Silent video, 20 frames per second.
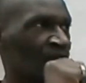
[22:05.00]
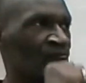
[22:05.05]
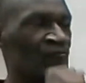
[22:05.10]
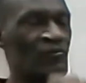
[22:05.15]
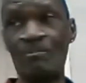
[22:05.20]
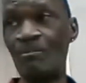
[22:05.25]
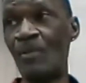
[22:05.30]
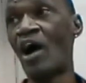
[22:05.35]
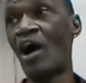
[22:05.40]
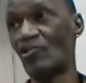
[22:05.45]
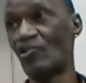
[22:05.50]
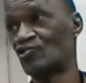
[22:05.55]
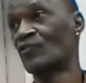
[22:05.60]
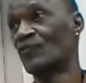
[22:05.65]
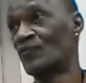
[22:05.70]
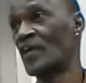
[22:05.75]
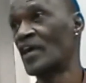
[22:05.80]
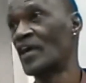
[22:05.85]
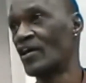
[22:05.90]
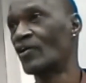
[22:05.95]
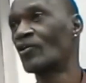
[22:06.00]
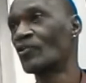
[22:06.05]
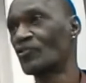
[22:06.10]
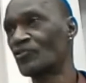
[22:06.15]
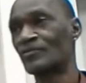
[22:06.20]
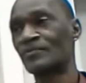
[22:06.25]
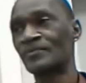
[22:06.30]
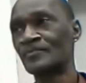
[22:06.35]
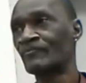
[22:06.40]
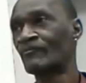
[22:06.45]
from Marshall Fields
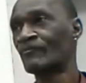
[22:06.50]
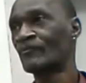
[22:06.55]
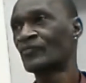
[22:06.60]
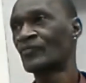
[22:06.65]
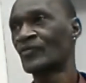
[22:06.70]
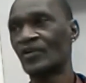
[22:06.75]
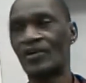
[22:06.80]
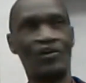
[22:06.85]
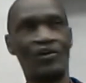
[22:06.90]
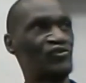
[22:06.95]
because